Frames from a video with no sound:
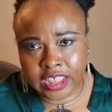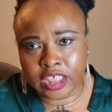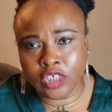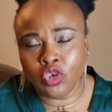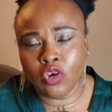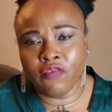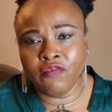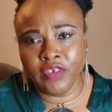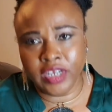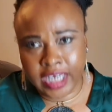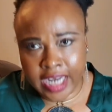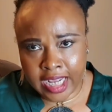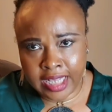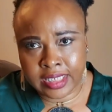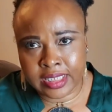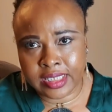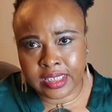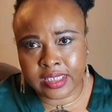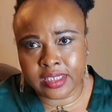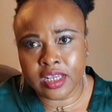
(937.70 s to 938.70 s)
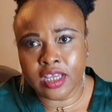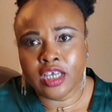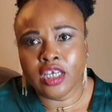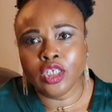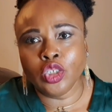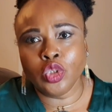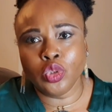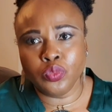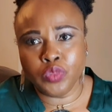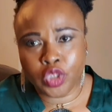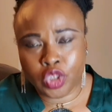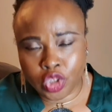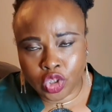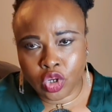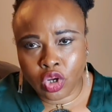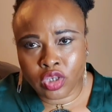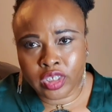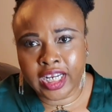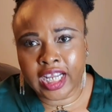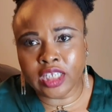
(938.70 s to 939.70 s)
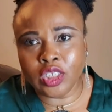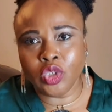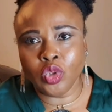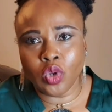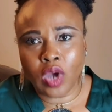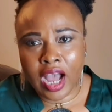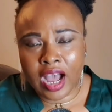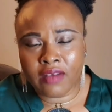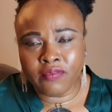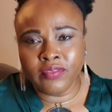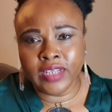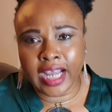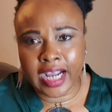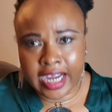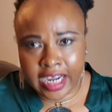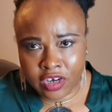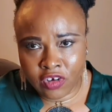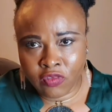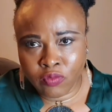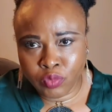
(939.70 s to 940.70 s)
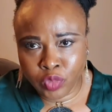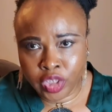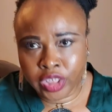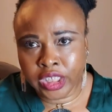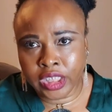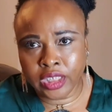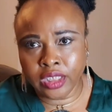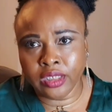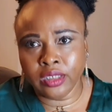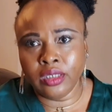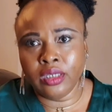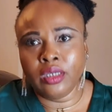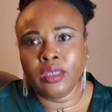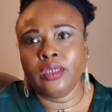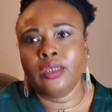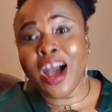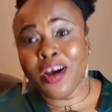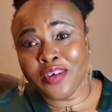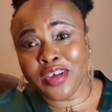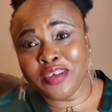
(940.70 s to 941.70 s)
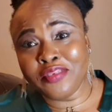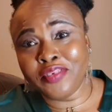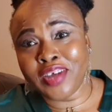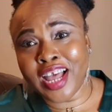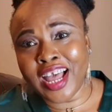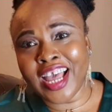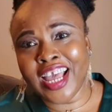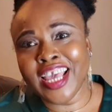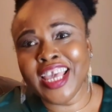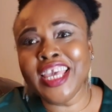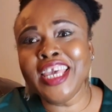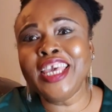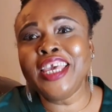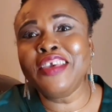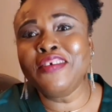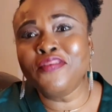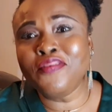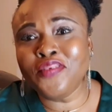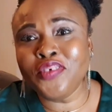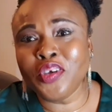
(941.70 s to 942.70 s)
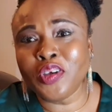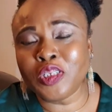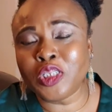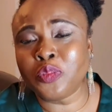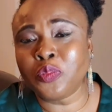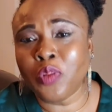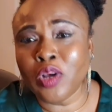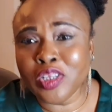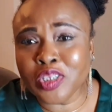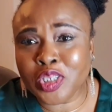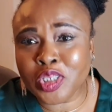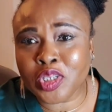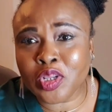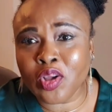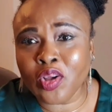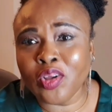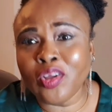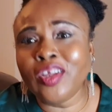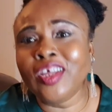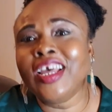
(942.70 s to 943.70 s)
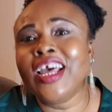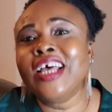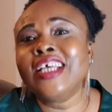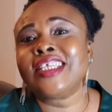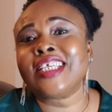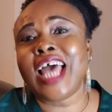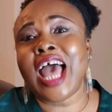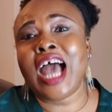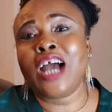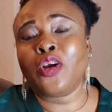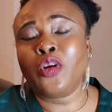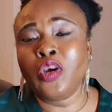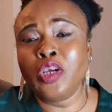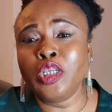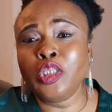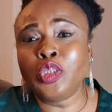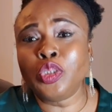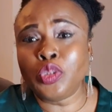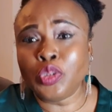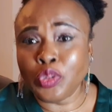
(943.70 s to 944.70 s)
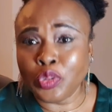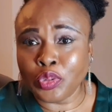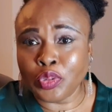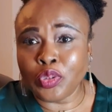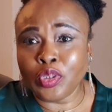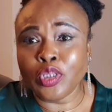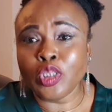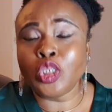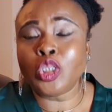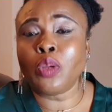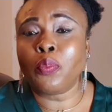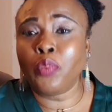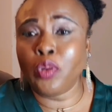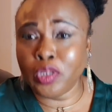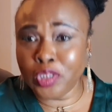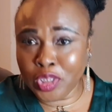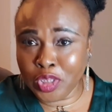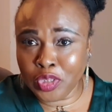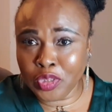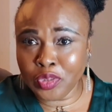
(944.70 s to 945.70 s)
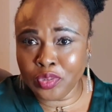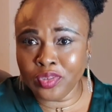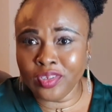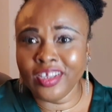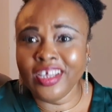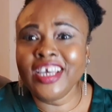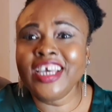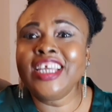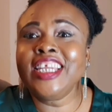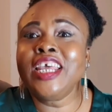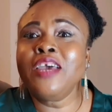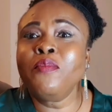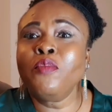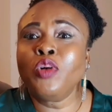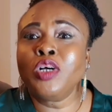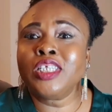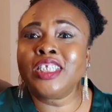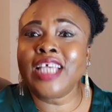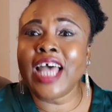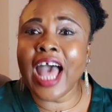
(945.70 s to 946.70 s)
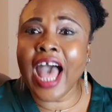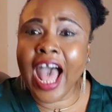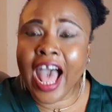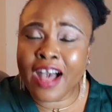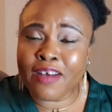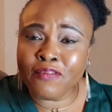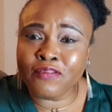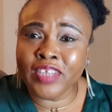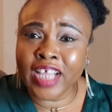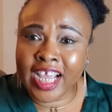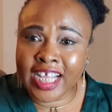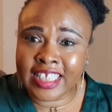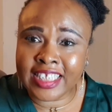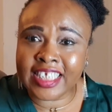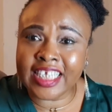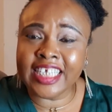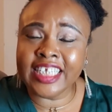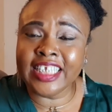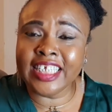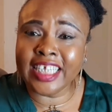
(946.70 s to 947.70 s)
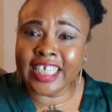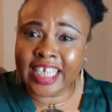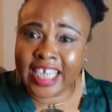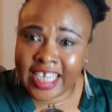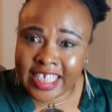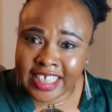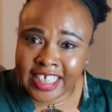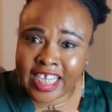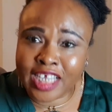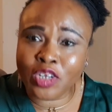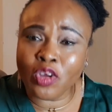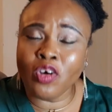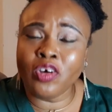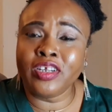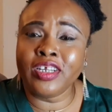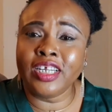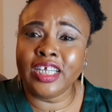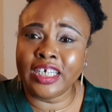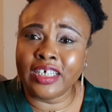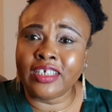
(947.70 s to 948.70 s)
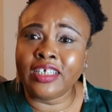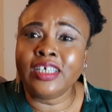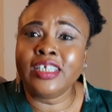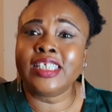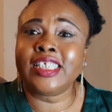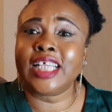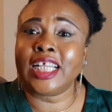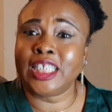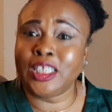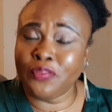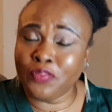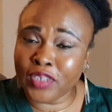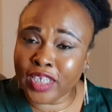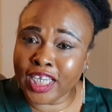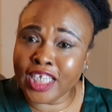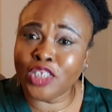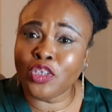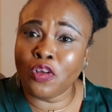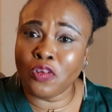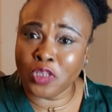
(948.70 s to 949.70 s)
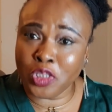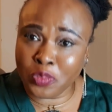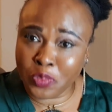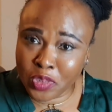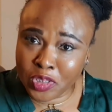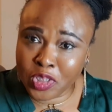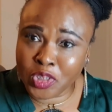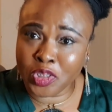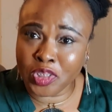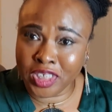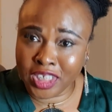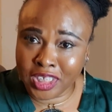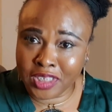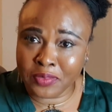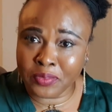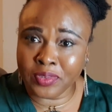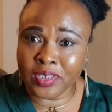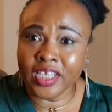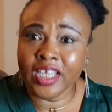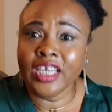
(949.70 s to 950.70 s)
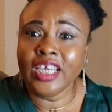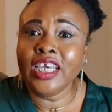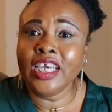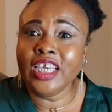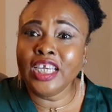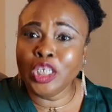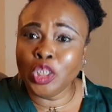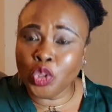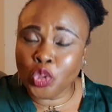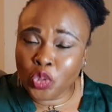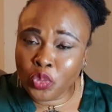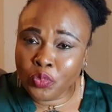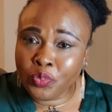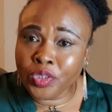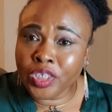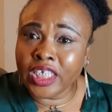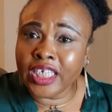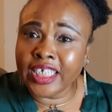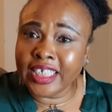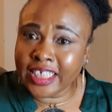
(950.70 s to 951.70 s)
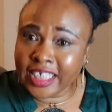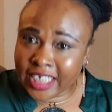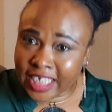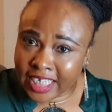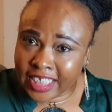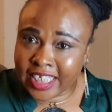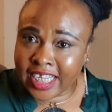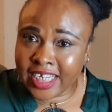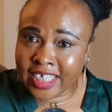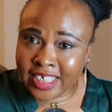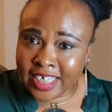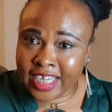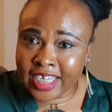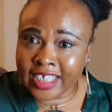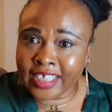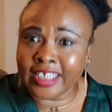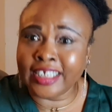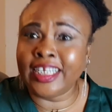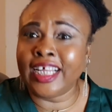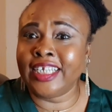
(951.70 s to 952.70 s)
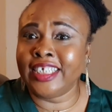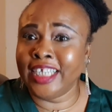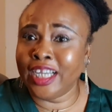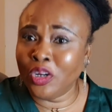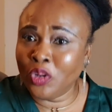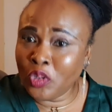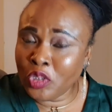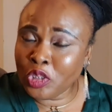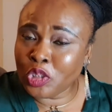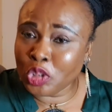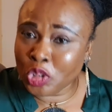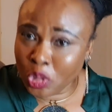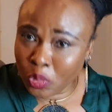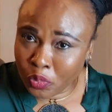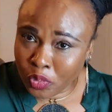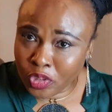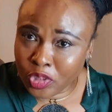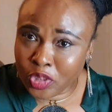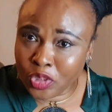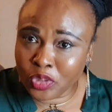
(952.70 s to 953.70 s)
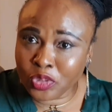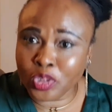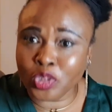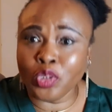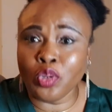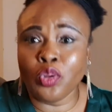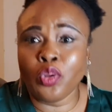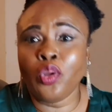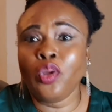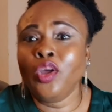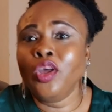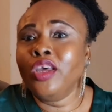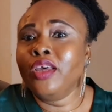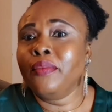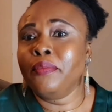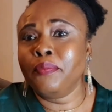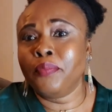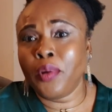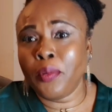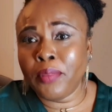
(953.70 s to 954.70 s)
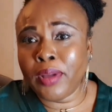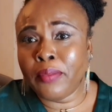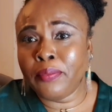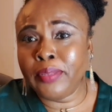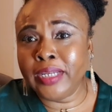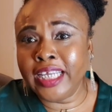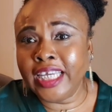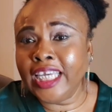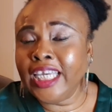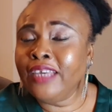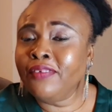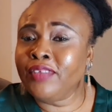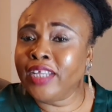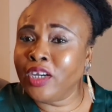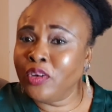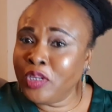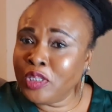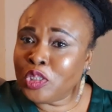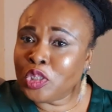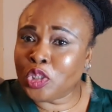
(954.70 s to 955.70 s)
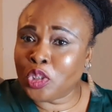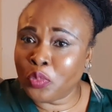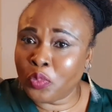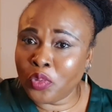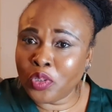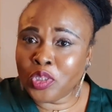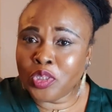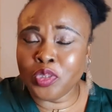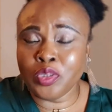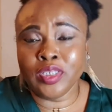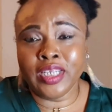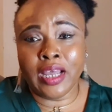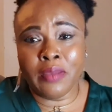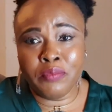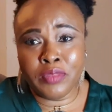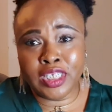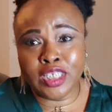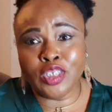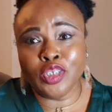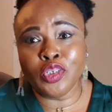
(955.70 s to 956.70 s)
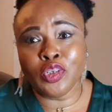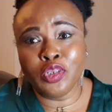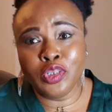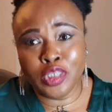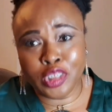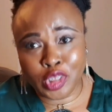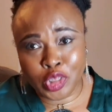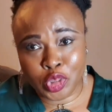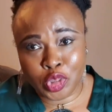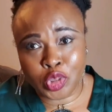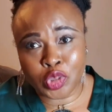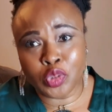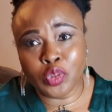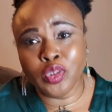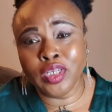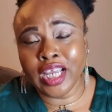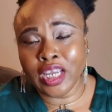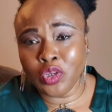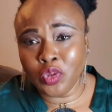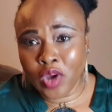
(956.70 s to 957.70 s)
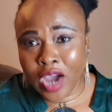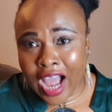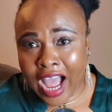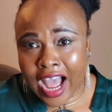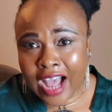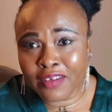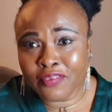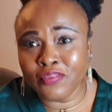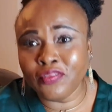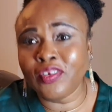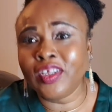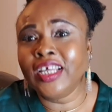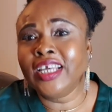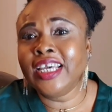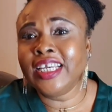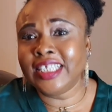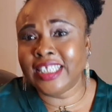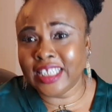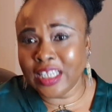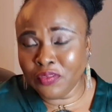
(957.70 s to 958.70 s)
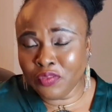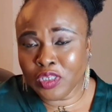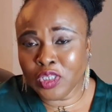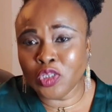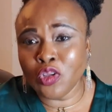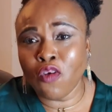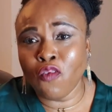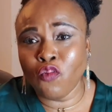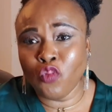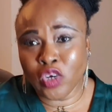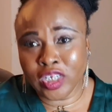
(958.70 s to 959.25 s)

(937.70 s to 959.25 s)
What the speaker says: your finance to be sure that you have that kind of money. However, if your sponsor are going to support you, they must have that indicated on the certificate of sponsorship. It should be indicated there that they are going to support you. So probably if they're going to support you, that means you don't need to show that you have savings of